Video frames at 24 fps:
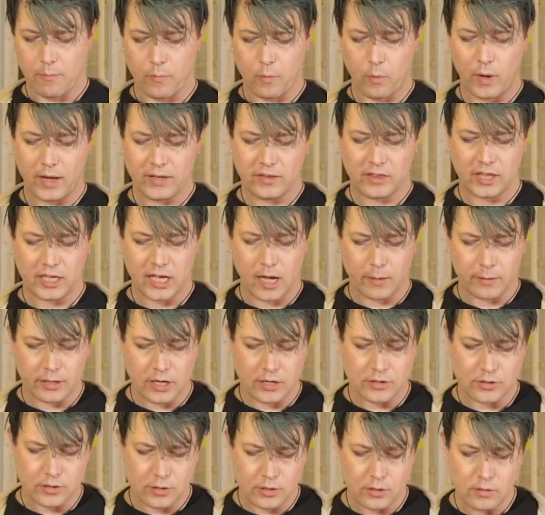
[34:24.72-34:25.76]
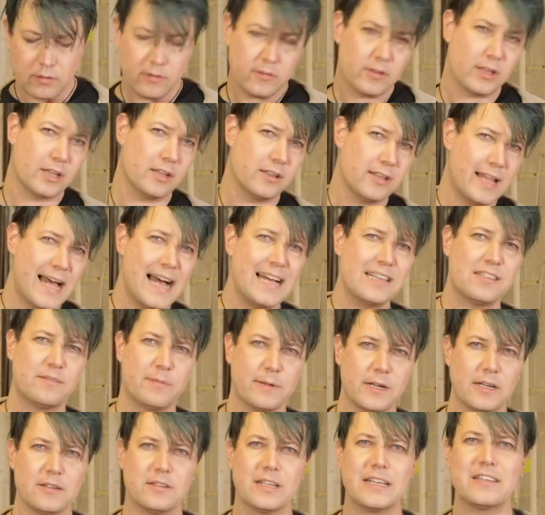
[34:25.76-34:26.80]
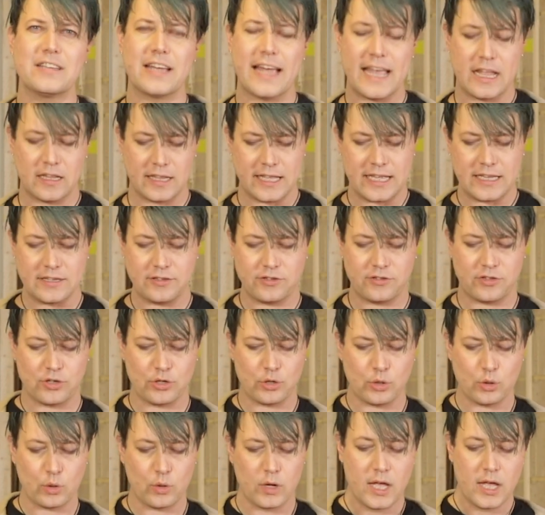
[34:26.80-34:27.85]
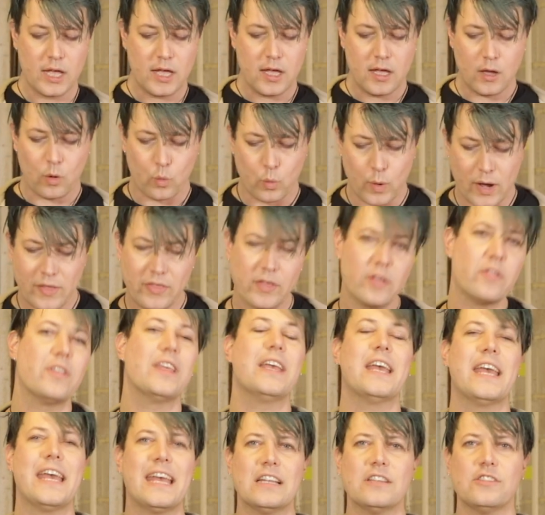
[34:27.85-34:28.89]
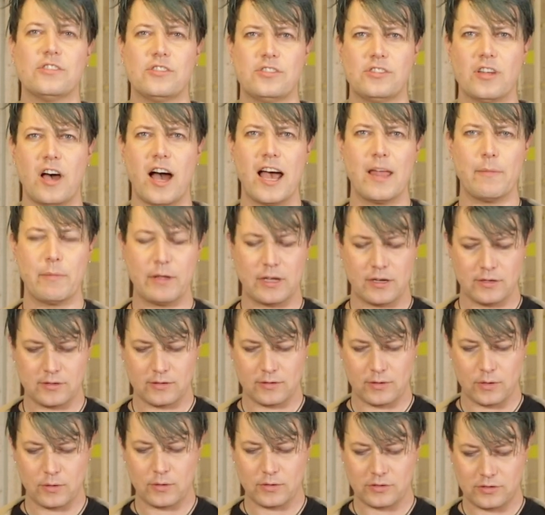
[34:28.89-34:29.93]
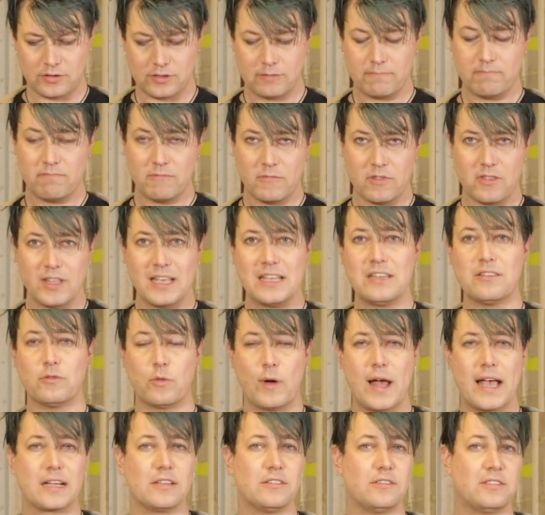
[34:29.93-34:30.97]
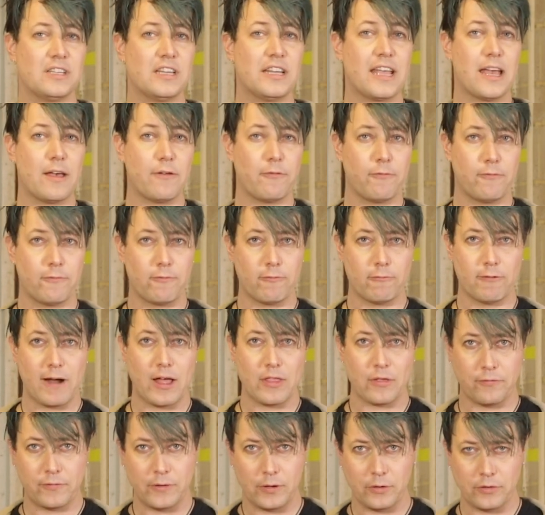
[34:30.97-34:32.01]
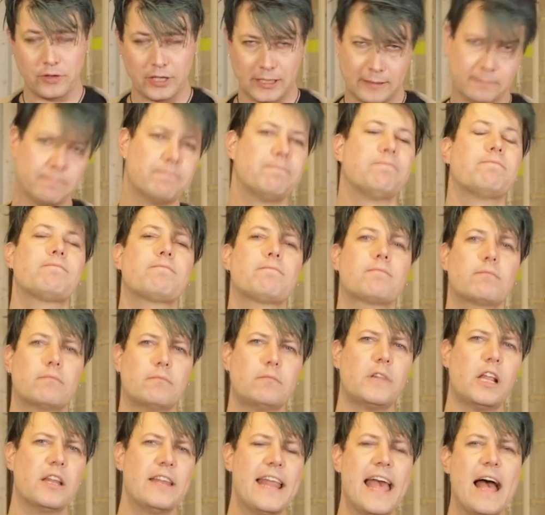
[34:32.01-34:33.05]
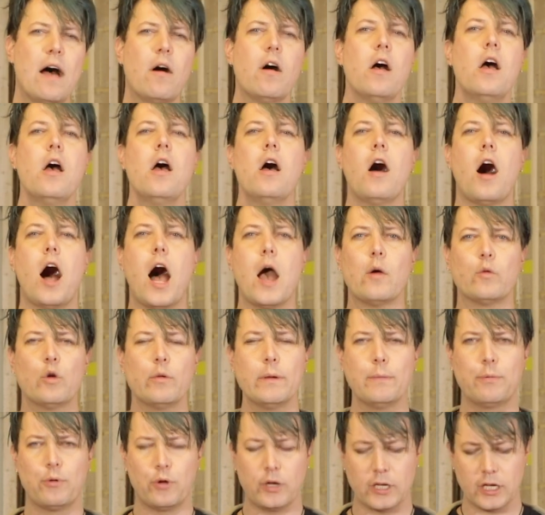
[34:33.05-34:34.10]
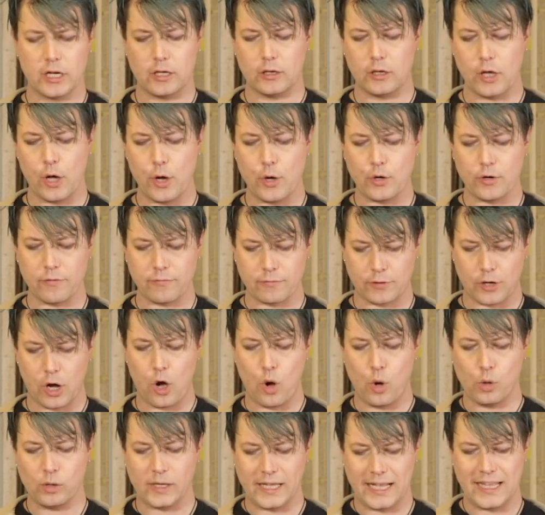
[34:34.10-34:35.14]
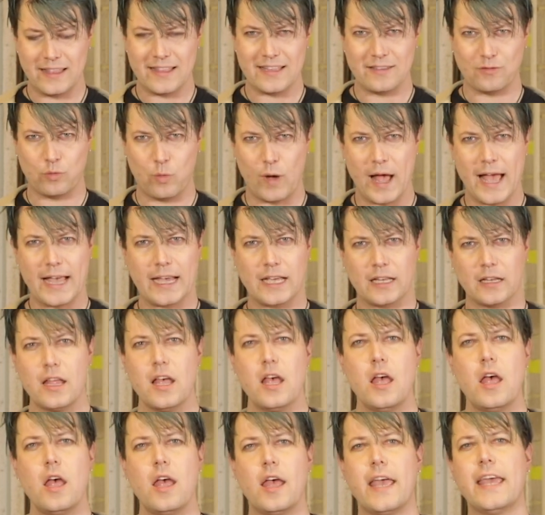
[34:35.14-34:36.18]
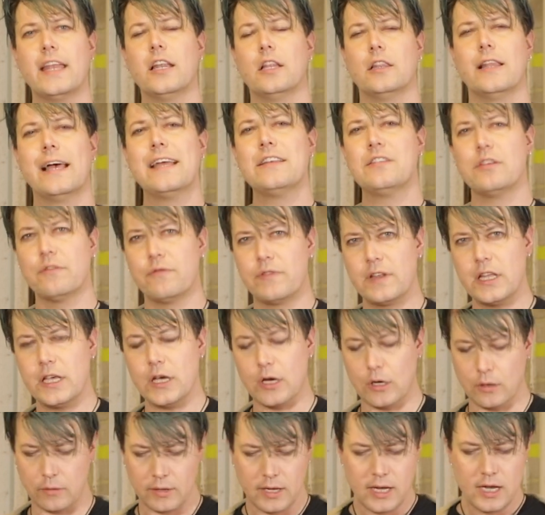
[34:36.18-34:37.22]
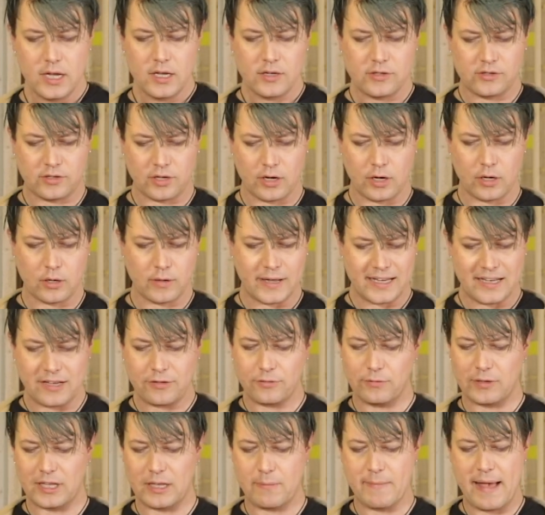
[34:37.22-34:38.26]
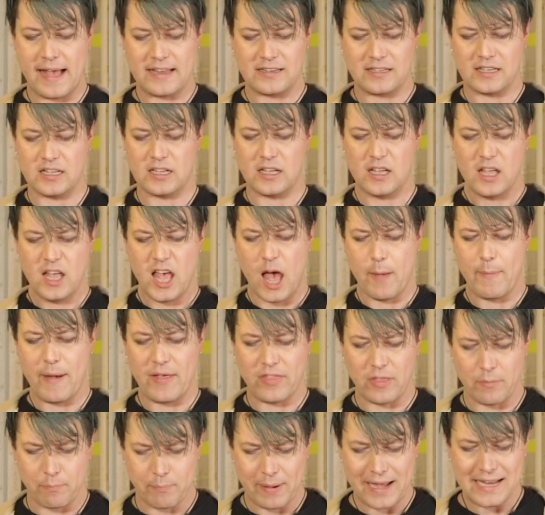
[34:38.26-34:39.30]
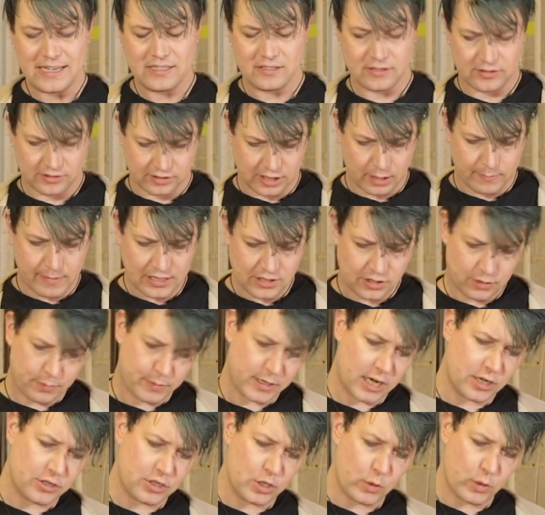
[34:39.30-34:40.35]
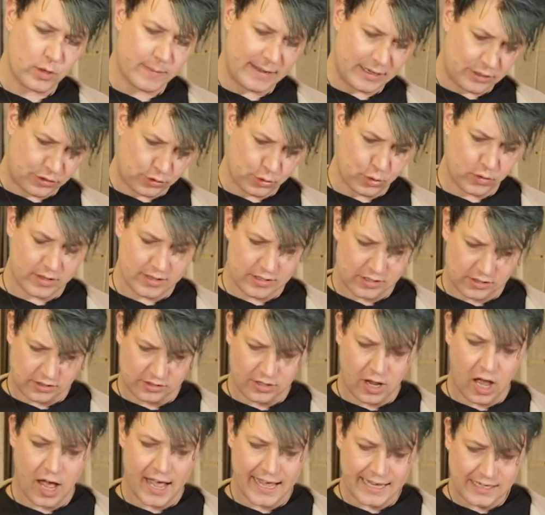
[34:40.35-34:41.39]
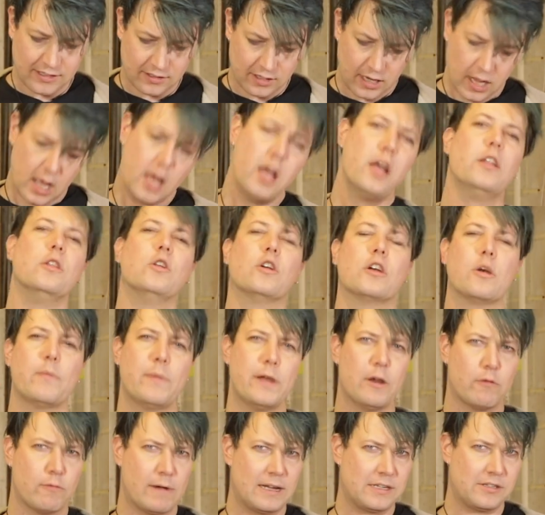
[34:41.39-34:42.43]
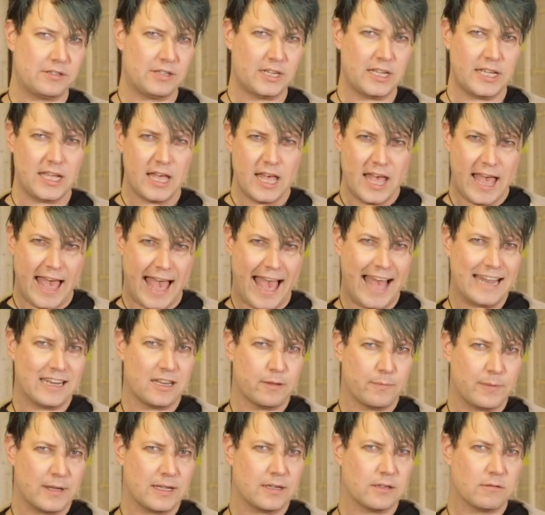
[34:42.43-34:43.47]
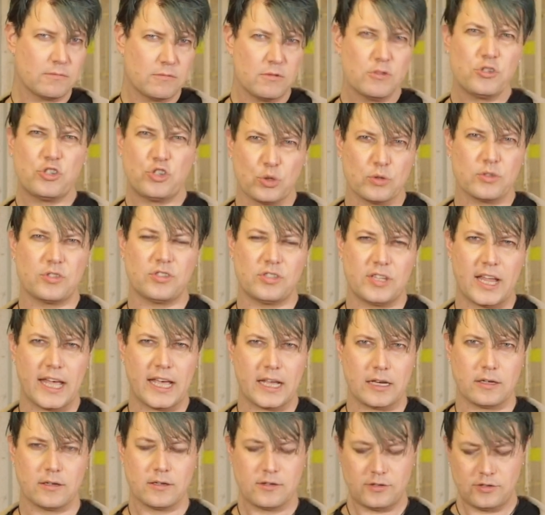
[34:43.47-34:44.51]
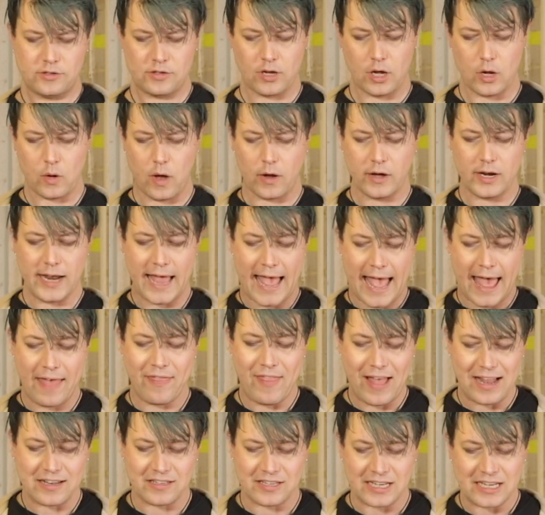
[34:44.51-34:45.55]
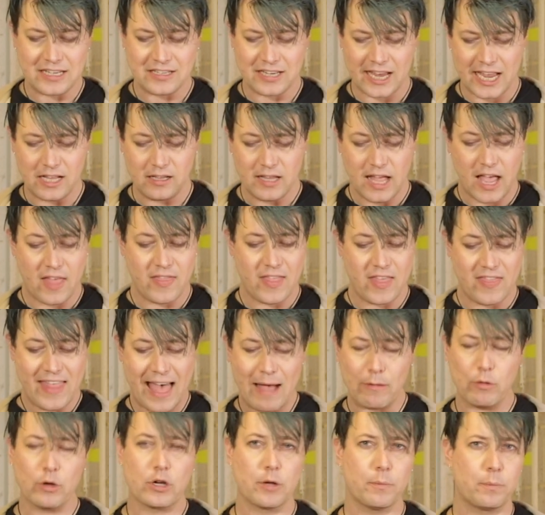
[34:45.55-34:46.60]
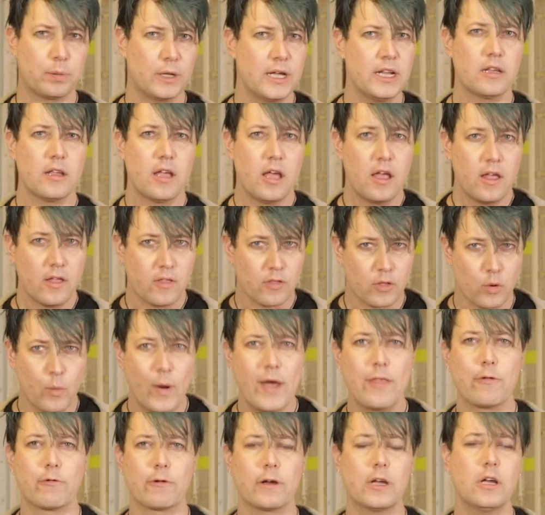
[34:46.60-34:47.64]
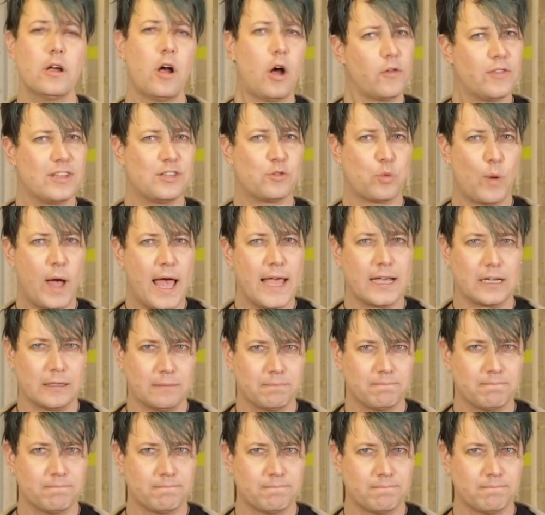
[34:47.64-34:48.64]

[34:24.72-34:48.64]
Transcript: One thing I'm gonna do, the last bit of detail, is to weather the inside, because of course, these wagons did get rather filthy. Now, I will be putting a load of coal in this wagon in a later video, so it doesn't really matter about the base so much, but I do want to make sure that the sides look a bit rusty and a bit soot stained. So I'm going to add that detail, and then that will complete the weathering on this wagon.